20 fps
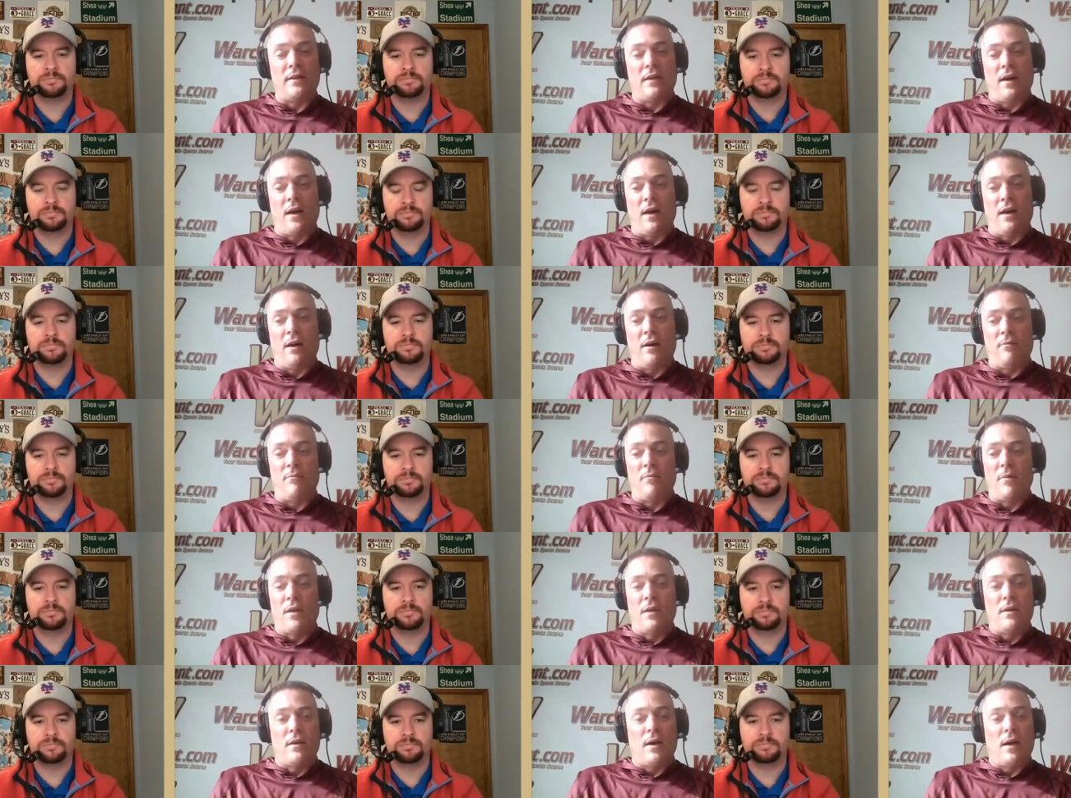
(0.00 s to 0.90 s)
Speaker 1: Um,
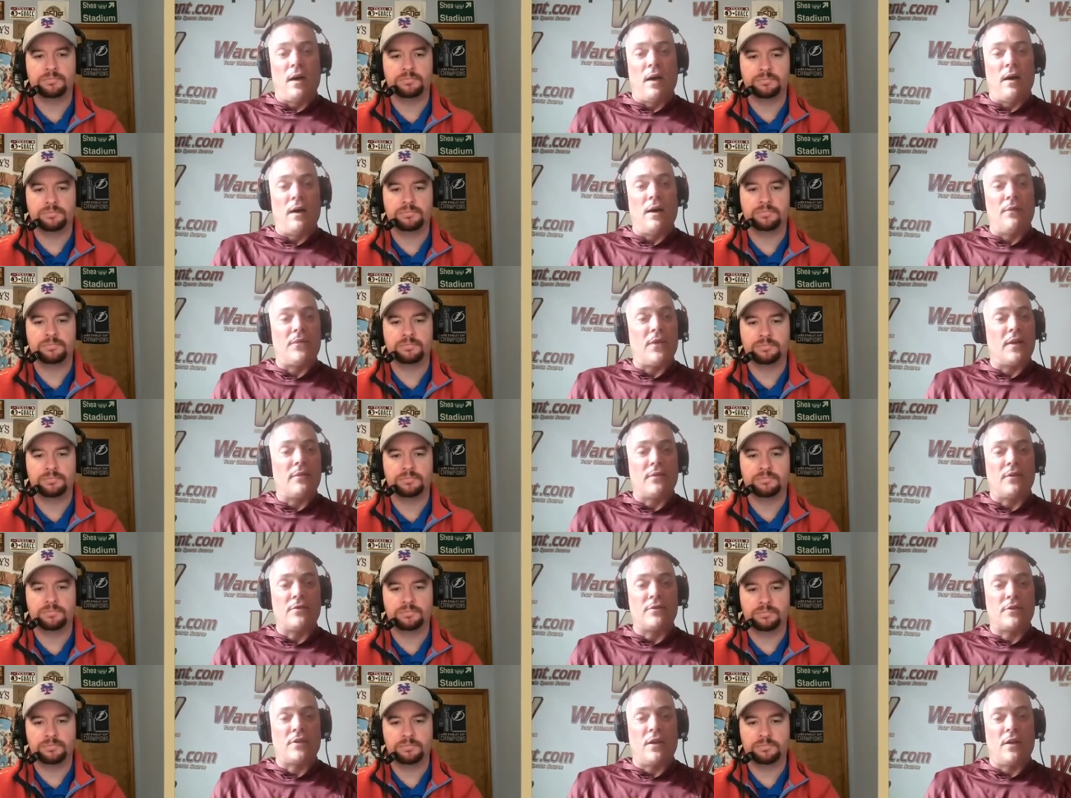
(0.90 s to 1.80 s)
I, I think
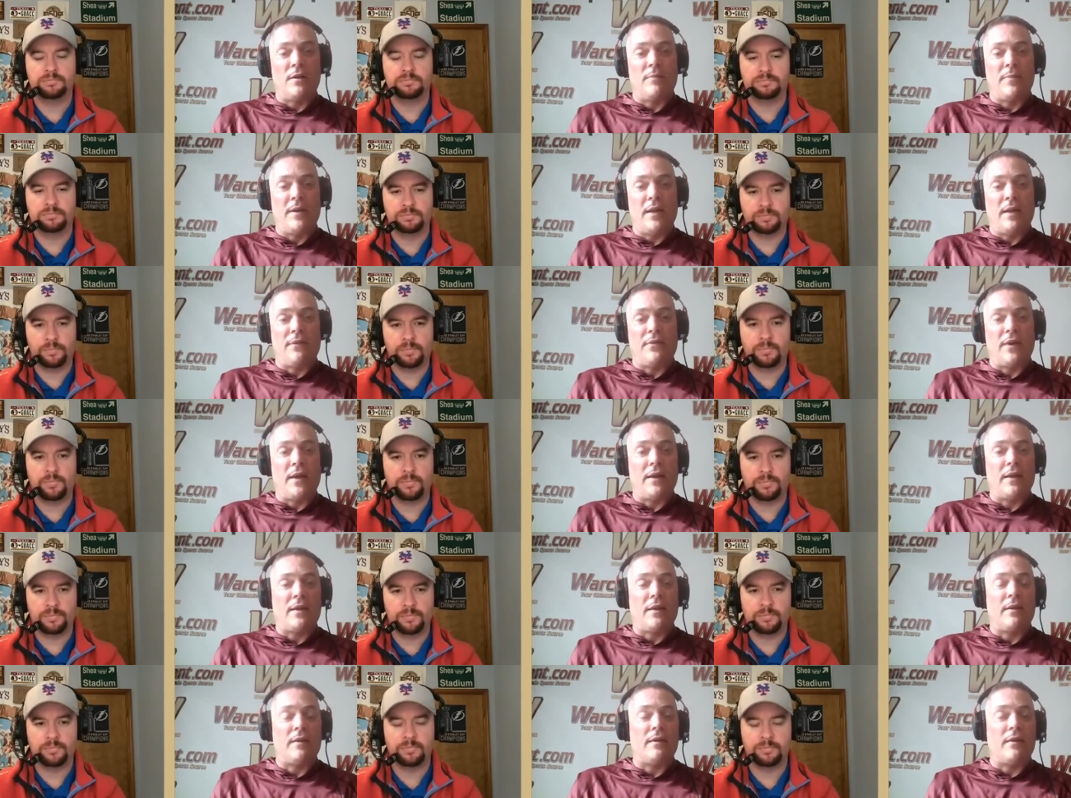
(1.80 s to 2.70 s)
there's going to be, I
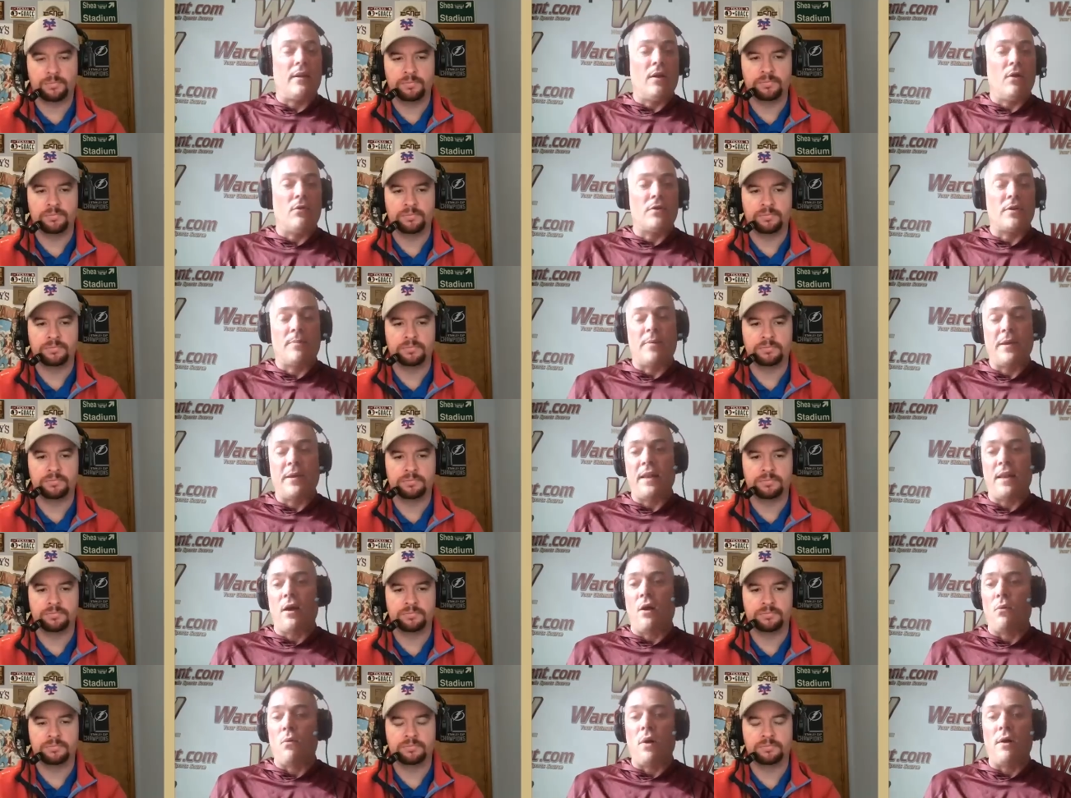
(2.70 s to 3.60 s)
think, you know,
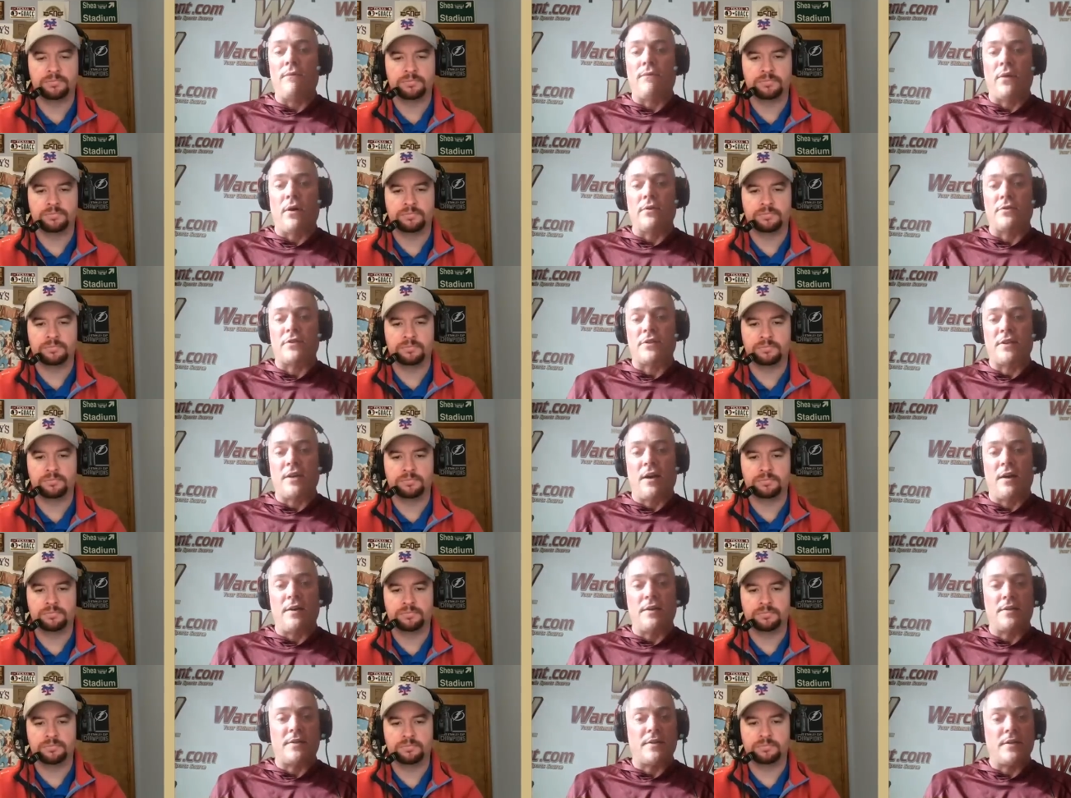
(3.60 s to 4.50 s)
depending on what Verse
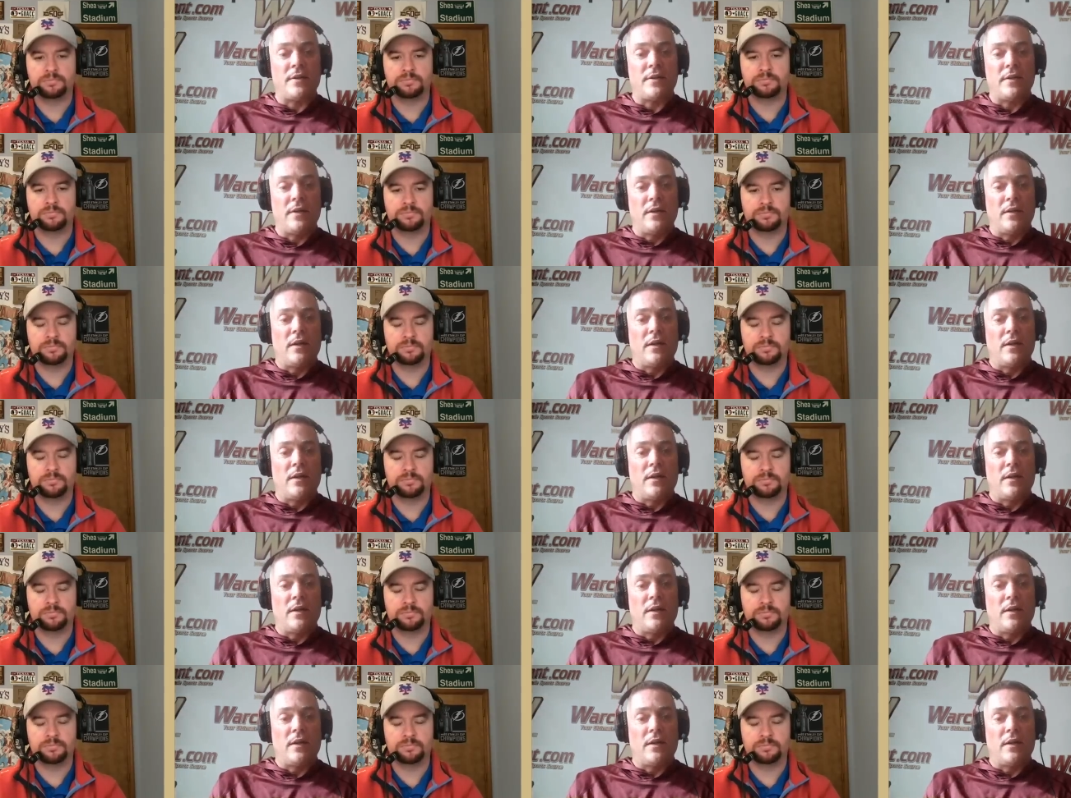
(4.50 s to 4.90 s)
does,